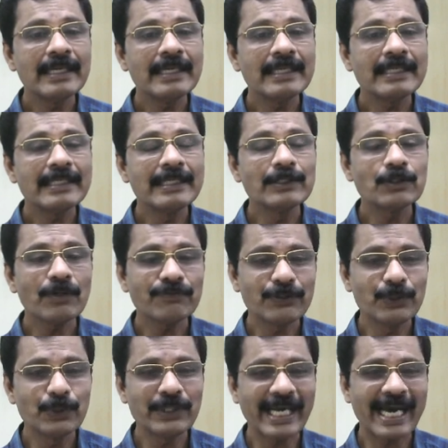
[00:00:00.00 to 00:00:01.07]
is of
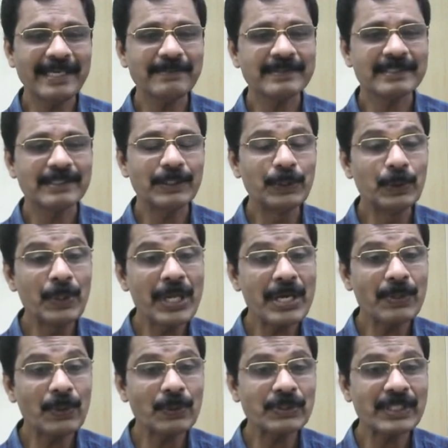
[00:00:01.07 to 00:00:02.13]
two types,
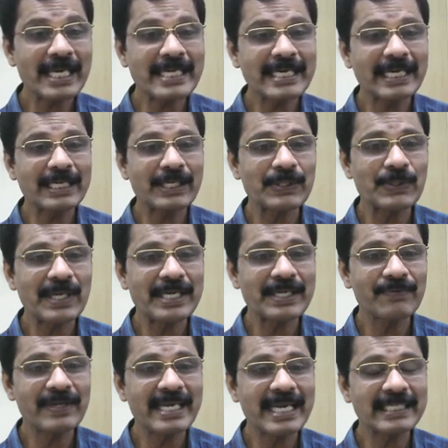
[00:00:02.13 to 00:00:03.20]
unicostate
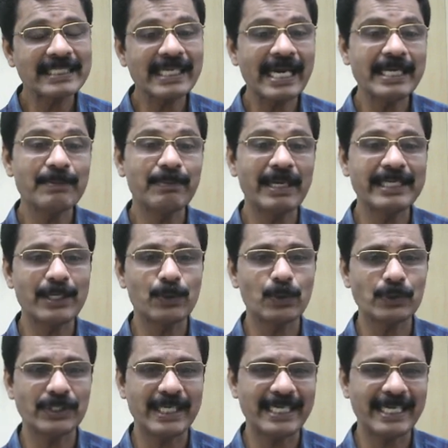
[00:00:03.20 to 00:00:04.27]
reticulative venation and
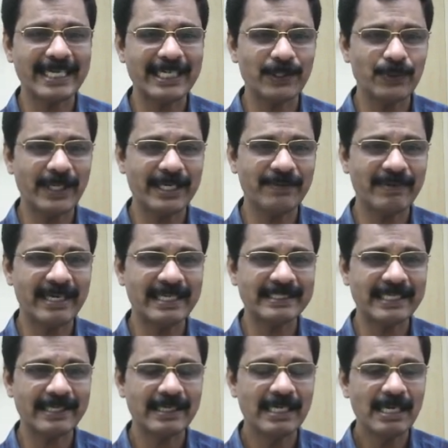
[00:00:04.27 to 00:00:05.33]
multicostate reticulative
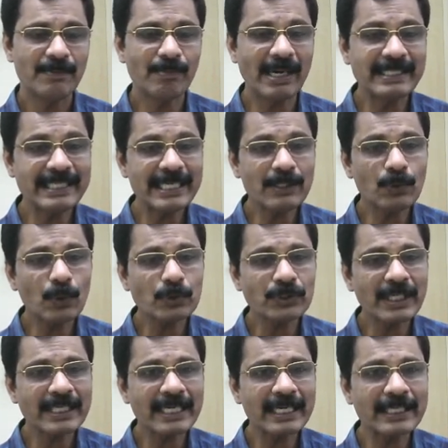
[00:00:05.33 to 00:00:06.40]
venation.
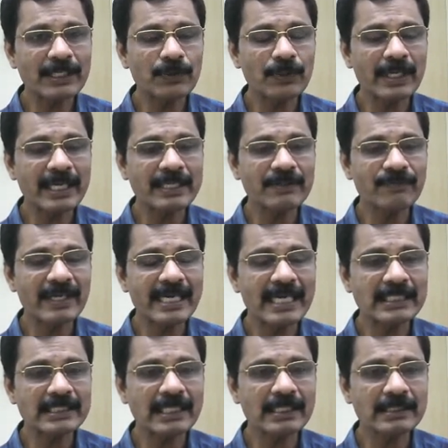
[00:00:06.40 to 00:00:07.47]
Multicostate reticulative
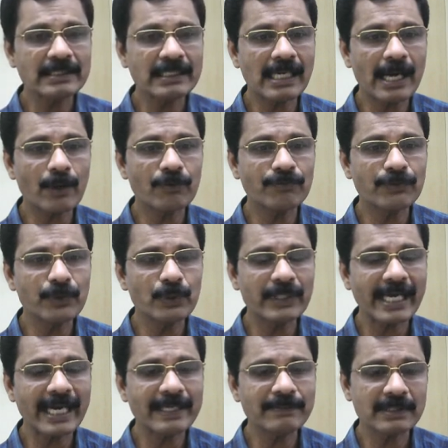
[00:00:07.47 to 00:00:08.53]
venations are of two
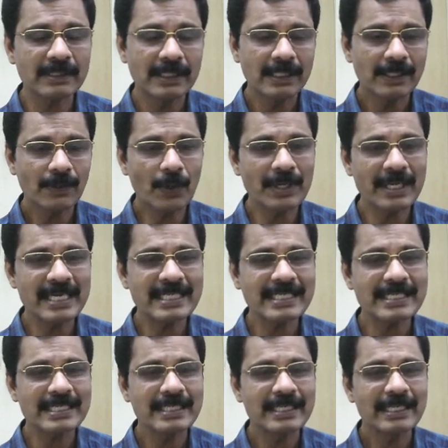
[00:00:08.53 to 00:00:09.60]
types. One
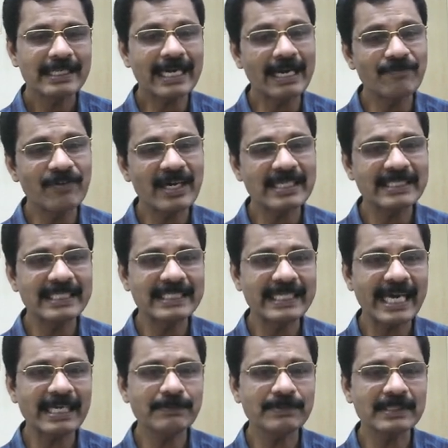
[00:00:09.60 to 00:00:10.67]
is convergent
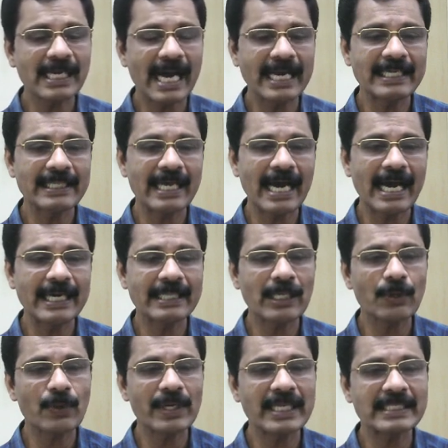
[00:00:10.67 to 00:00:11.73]
types and
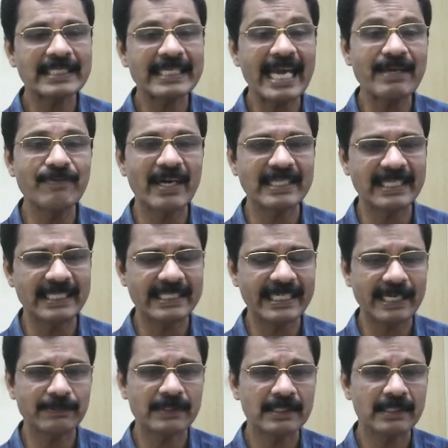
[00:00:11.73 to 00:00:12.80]
another one is divergent
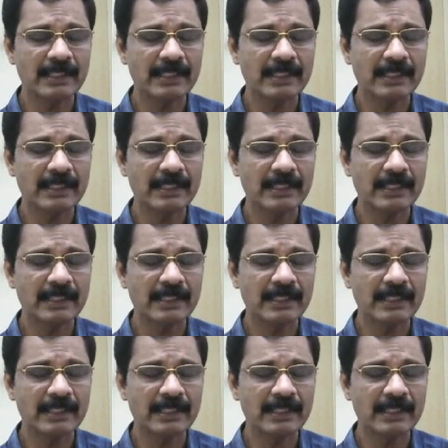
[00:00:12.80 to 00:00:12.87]
types.